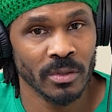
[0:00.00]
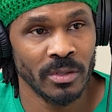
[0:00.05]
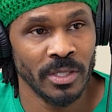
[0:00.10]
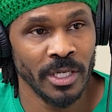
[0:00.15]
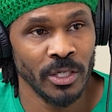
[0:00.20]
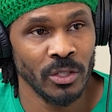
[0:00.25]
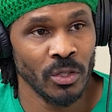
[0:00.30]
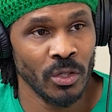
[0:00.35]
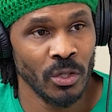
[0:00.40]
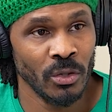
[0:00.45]

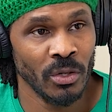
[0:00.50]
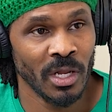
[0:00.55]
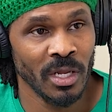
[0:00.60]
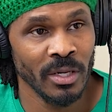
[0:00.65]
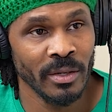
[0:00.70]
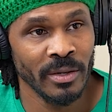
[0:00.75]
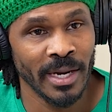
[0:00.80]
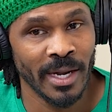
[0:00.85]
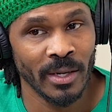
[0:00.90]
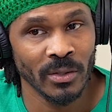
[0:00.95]
Did you do the
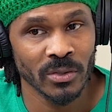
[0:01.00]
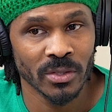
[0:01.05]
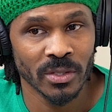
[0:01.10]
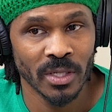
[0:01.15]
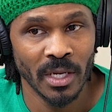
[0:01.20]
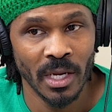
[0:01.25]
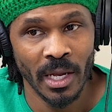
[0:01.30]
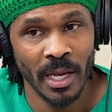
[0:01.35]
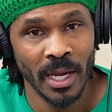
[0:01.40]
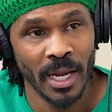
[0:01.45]
clearinghouse?"
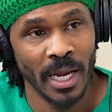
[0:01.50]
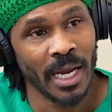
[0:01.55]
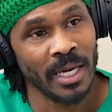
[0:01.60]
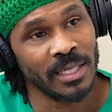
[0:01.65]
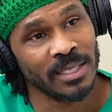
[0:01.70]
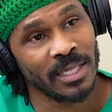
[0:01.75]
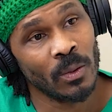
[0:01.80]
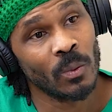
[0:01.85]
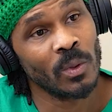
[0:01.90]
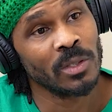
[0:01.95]
And I
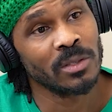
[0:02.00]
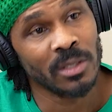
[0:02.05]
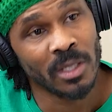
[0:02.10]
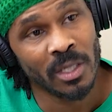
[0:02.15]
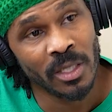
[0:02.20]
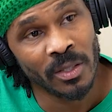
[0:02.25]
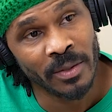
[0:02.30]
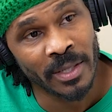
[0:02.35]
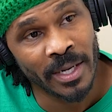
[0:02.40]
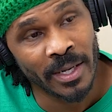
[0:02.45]
was like, "What's the
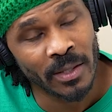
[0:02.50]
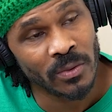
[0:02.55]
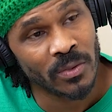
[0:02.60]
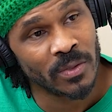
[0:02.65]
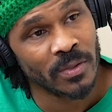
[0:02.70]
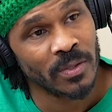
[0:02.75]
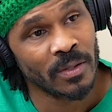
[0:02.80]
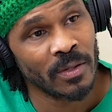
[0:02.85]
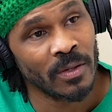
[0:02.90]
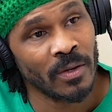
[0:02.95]

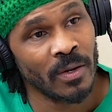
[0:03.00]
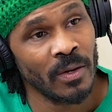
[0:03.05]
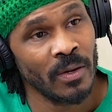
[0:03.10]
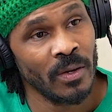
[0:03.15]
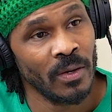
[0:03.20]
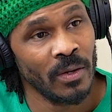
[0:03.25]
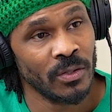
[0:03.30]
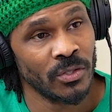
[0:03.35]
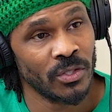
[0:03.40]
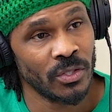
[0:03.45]
clearinghouse?"
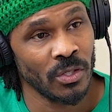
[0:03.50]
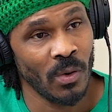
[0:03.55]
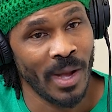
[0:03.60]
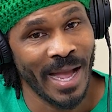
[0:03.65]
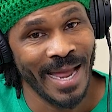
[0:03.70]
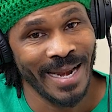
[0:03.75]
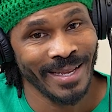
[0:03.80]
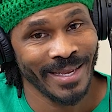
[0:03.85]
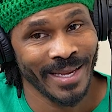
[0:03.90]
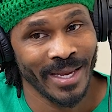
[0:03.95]
So
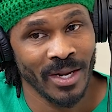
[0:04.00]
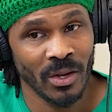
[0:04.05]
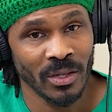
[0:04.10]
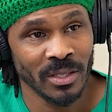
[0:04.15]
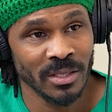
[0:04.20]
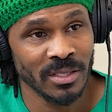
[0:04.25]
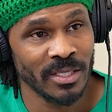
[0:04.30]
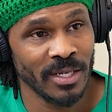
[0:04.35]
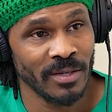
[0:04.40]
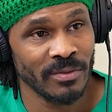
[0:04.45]
I didn't get all
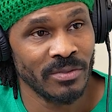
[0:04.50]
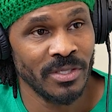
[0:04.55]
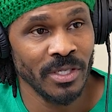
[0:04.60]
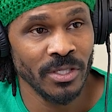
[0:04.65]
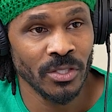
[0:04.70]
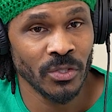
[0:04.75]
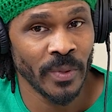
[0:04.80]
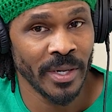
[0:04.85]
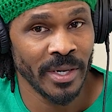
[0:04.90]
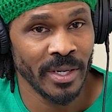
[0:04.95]
this stuff
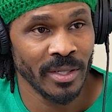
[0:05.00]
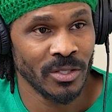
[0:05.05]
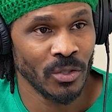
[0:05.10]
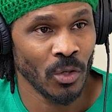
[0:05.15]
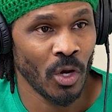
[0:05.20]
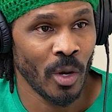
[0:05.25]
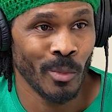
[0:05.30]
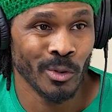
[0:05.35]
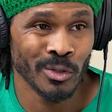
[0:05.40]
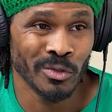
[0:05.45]
situated
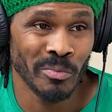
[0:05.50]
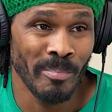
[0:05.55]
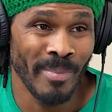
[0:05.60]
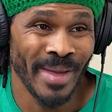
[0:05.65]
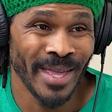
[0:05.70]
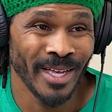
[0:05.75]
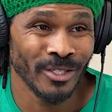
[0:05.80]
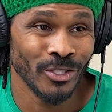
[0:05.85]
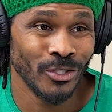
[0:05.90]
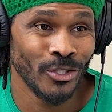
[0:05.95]
till almost
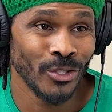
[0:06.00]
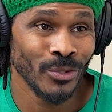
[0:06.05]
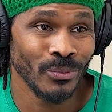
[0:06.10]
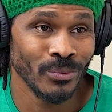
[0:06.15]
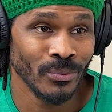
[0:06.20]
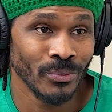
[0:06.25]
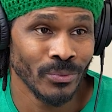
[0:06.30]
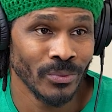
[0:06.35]
May or June.